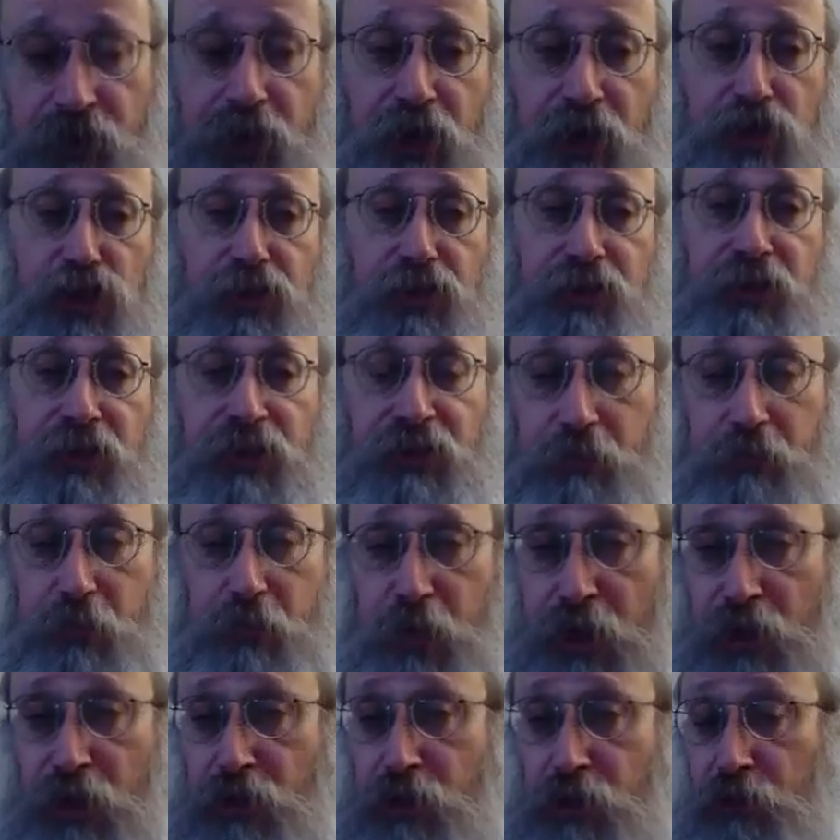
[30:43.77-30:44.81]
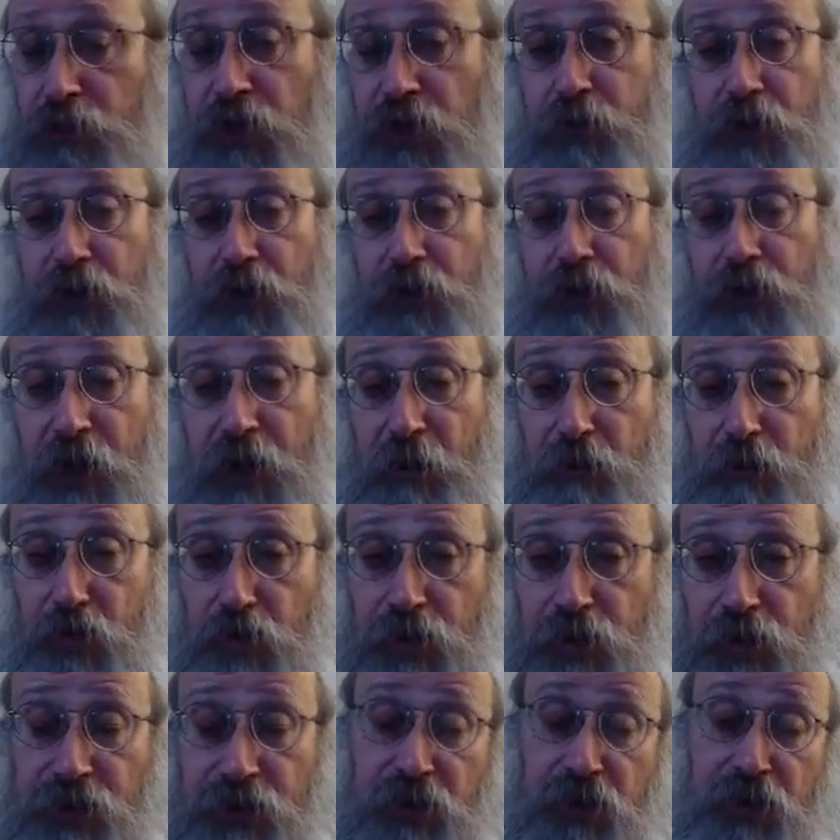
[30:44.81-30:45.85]
sages explain, the Rabbi
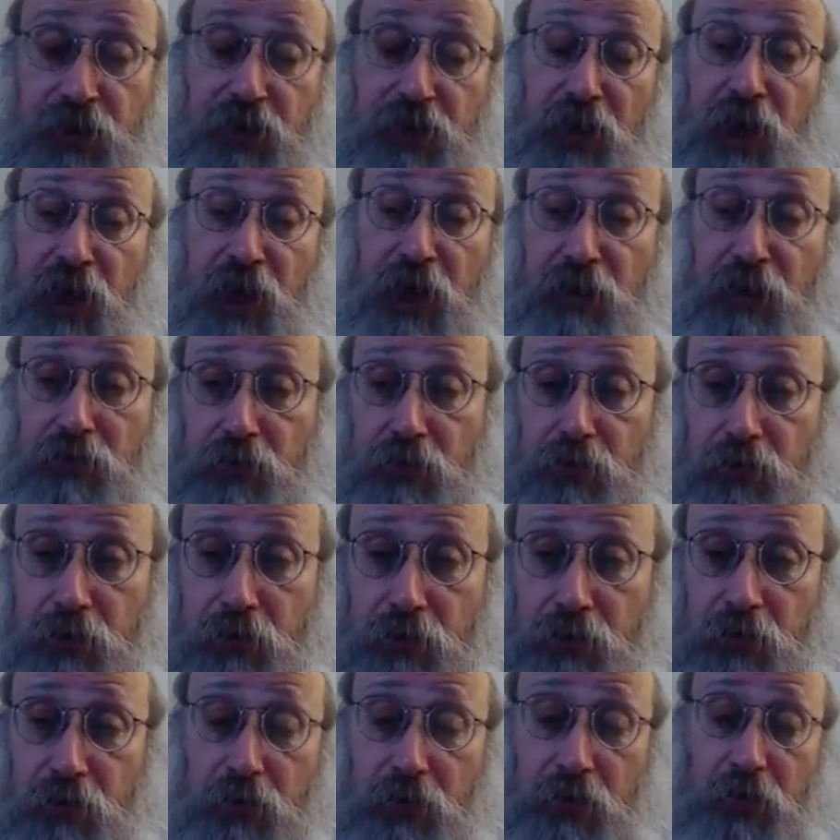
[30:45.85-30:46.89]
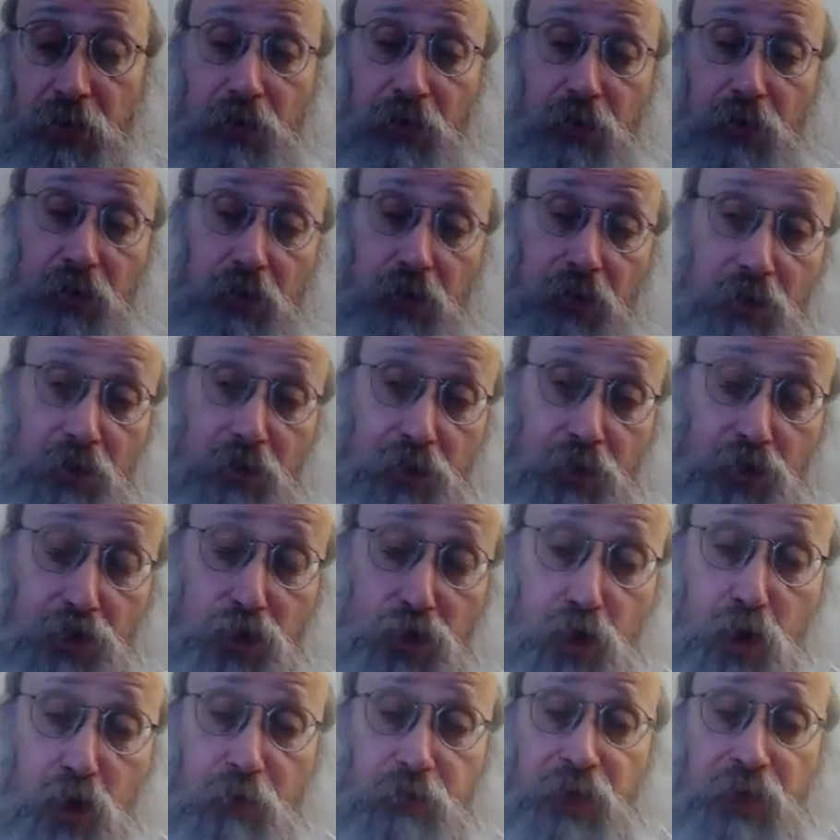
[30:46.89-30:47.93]
elaborates on it a lot.
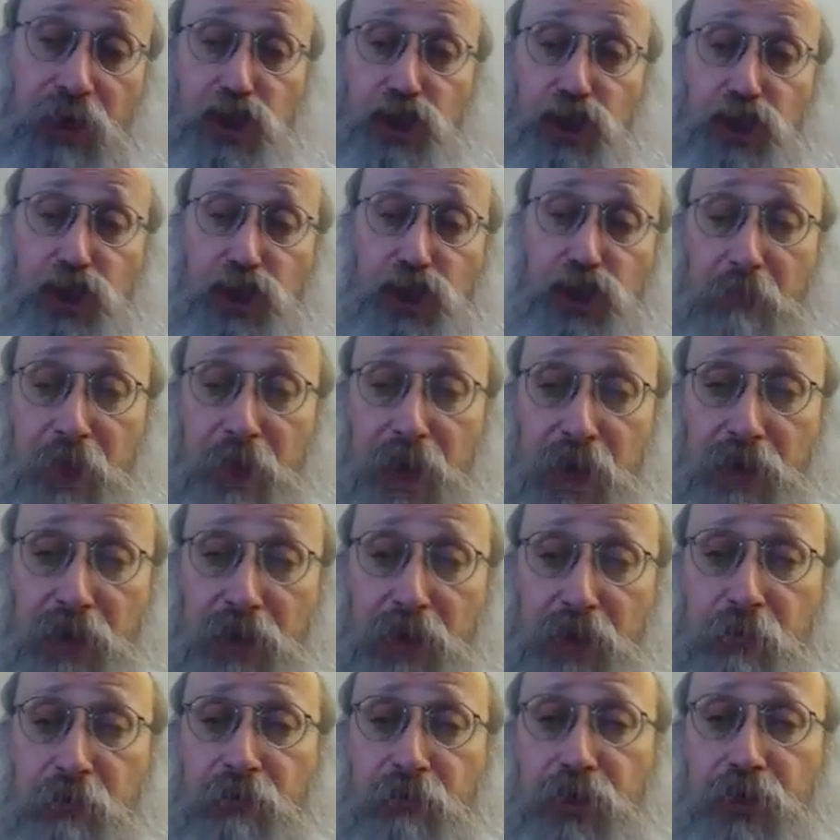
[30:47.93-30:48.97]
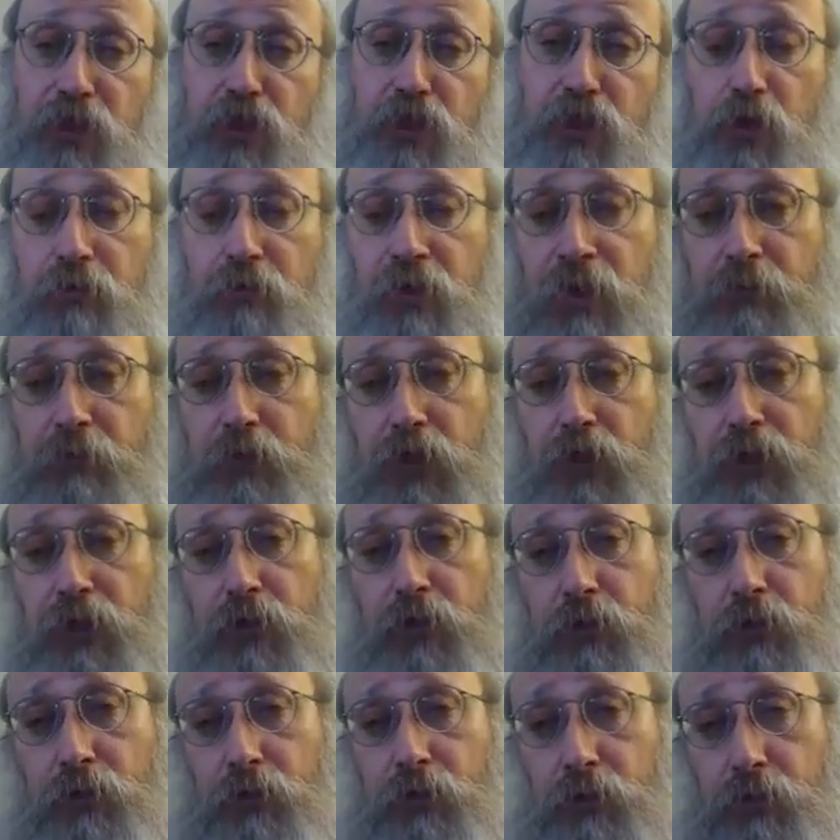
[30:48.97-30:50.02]
Tov la shamayim vetov la
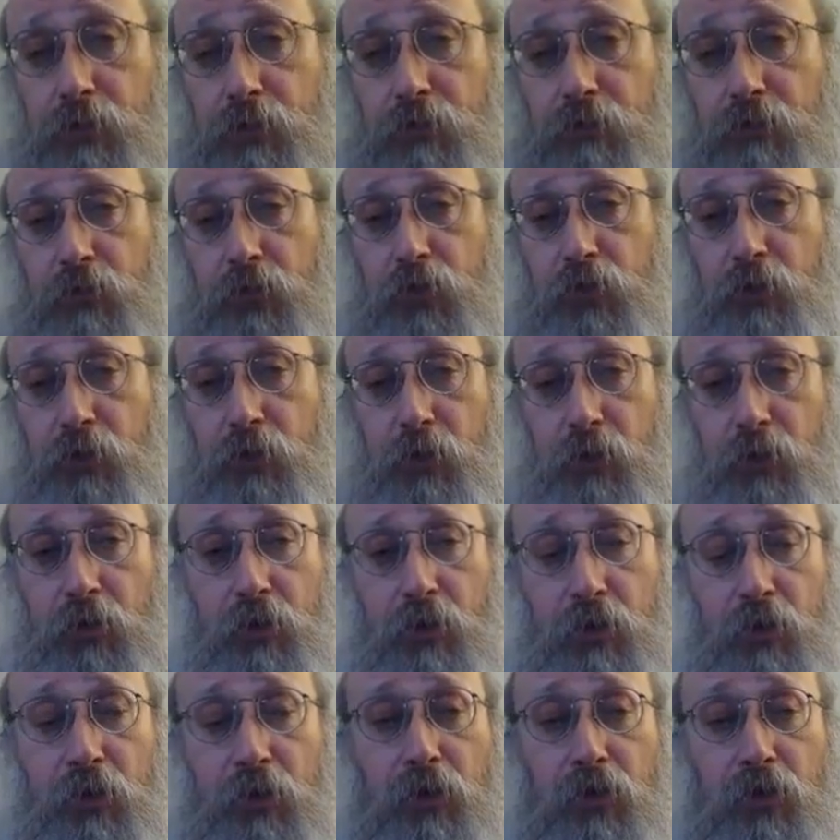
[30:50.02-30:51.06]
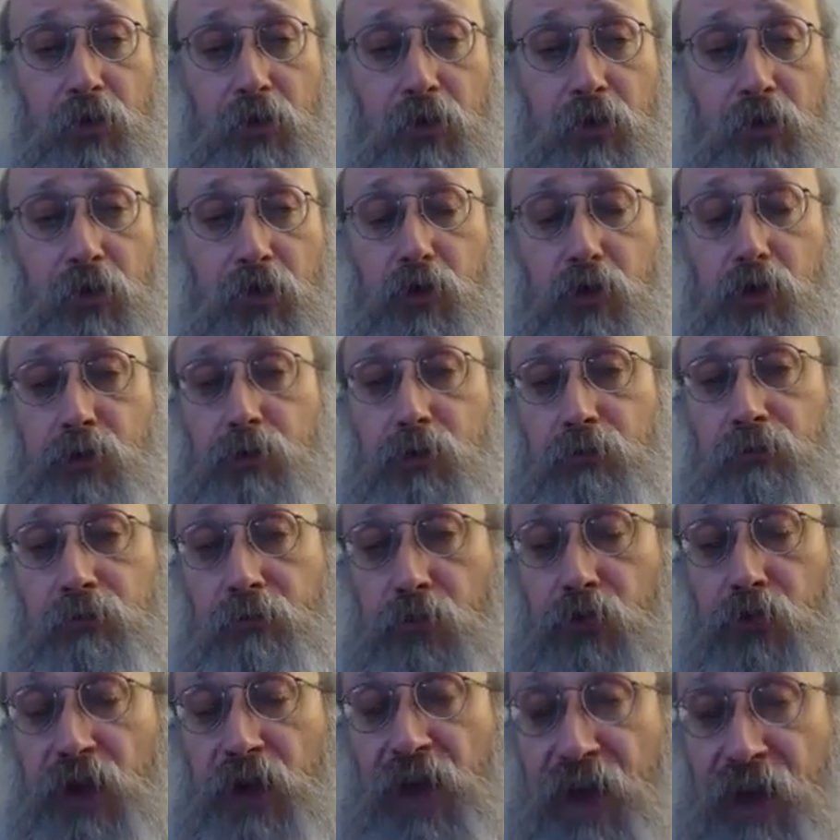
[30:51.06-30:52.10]
briot. Good
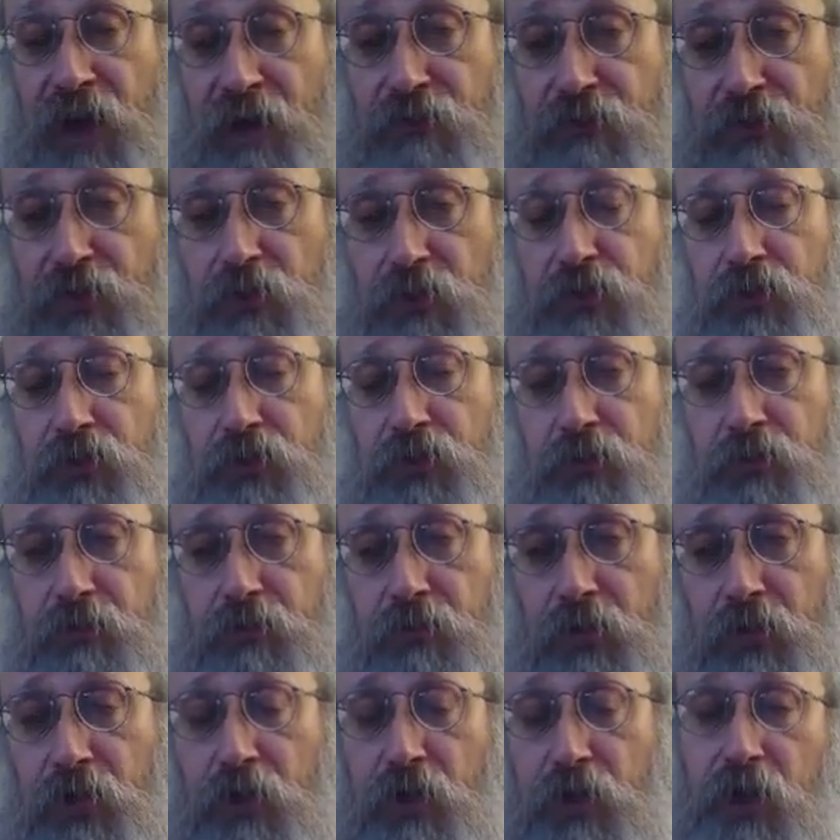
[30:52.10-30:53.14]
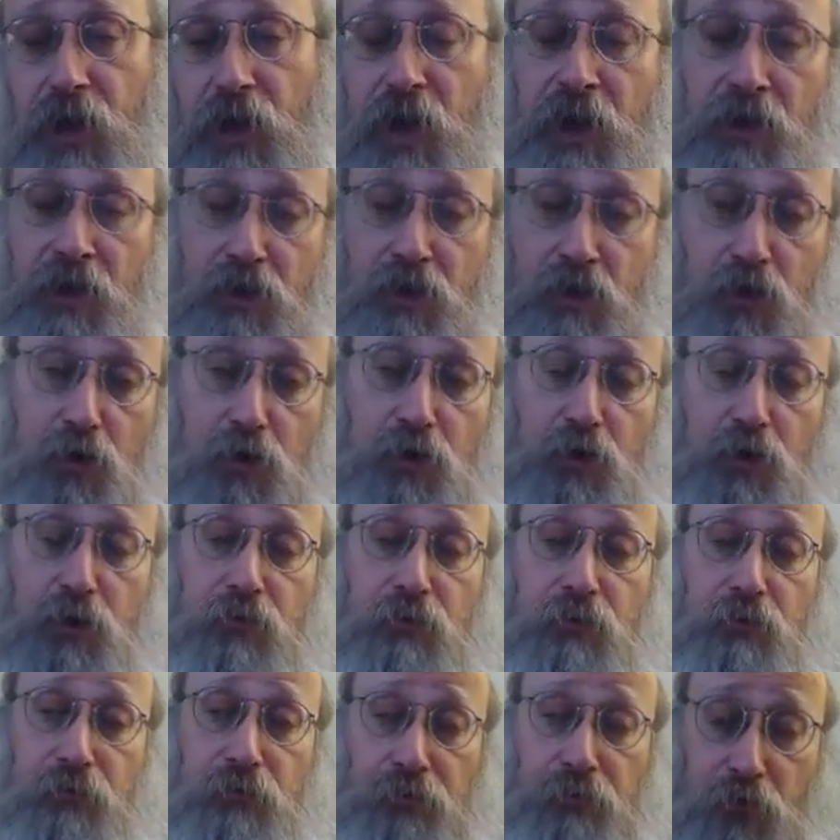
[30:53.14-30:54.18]
for heavens and good
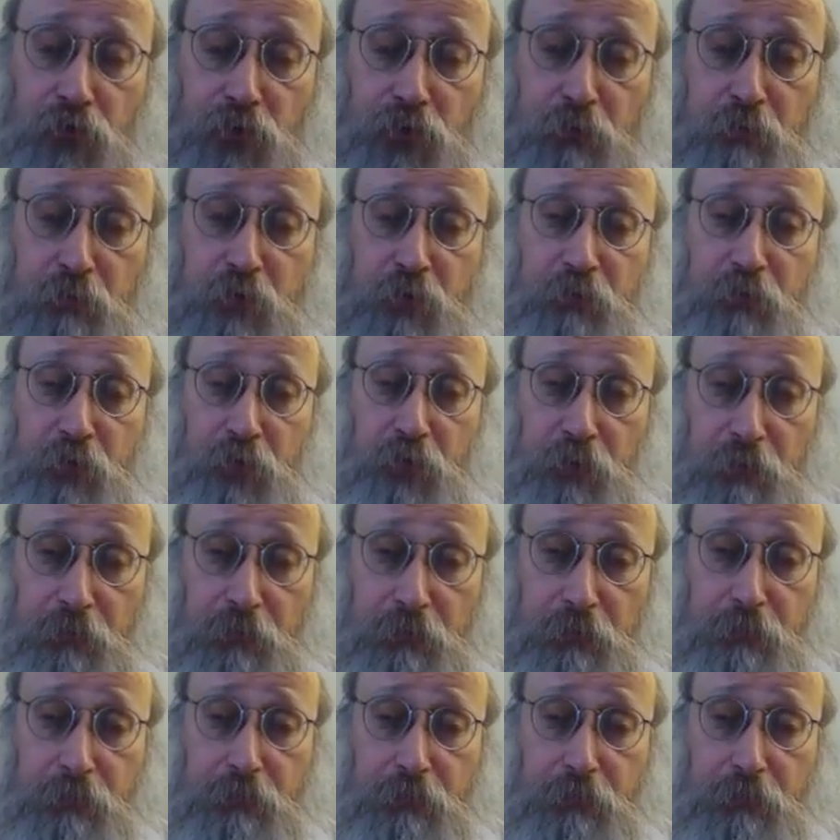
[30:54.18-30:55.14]
for the people.